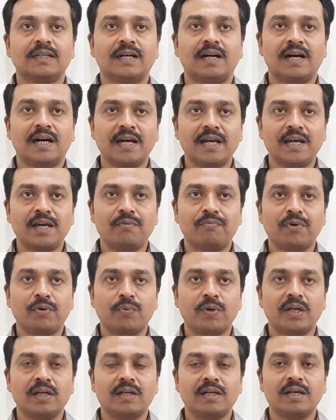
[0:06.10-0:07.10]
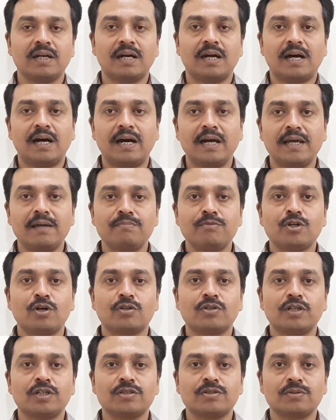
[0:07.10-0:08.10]
Hi everyone, I am
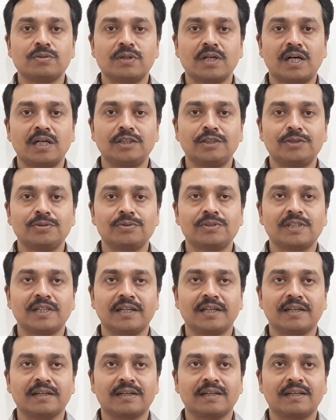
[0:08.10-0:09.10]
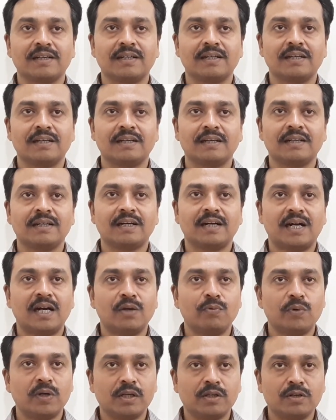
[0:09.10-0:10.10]
Dr. Sudhanshu Singh. I
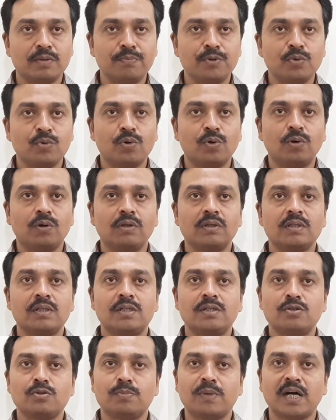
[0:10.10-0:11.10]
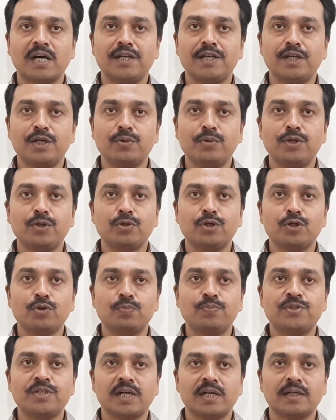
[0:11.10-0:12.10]
welcome you all to my new
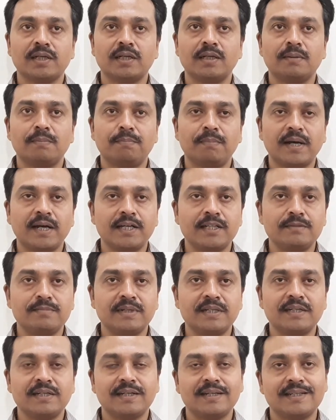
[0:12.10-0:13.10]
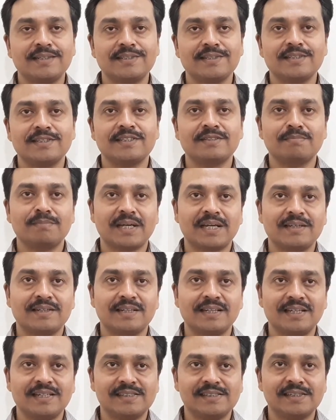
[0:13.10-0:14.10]
YouTube channel Management Lectures Made
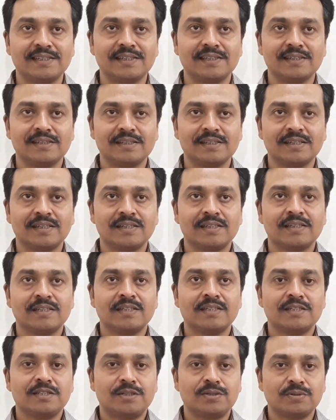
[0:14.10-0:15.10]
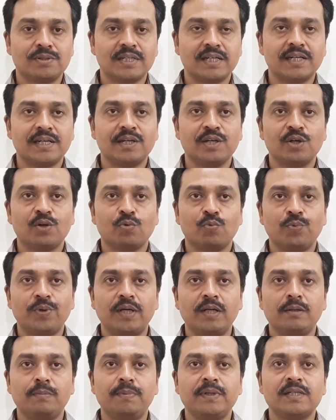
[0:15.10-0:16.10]
Easy. Today we
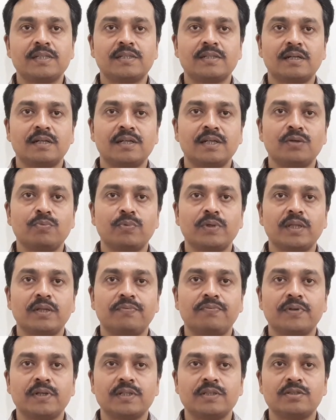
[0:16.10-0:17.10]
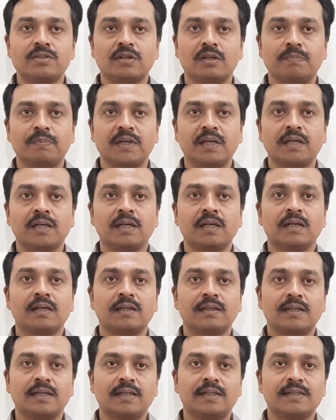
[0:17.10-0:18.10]
will be starting with the first topic,
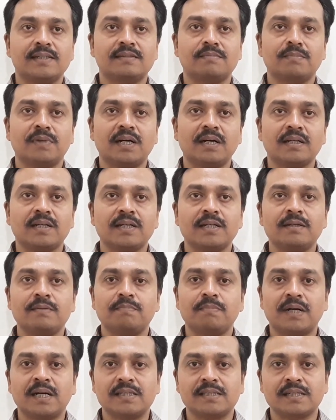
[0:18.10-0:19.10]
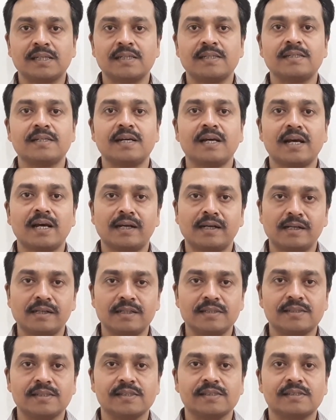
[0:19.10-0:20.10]
that is market basket
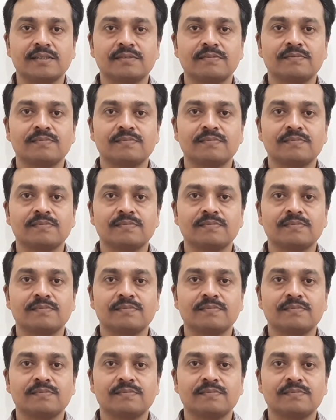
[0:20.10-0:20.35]
analysis.